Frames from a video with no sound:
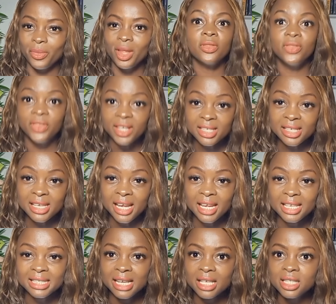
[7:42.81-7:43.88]
This here
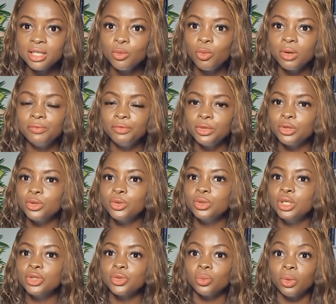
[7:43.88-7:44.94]
is actually one video you
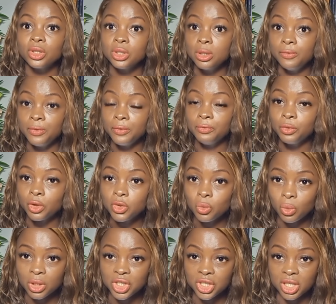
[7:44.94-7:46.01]
need to watch if you've not
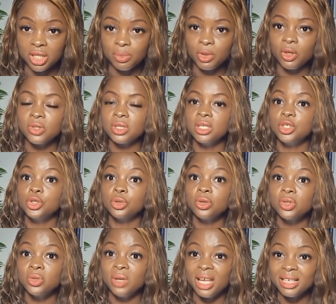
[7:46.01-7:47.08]
watched it because it
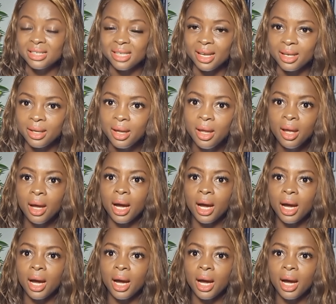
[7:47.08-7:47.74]
shows you exactly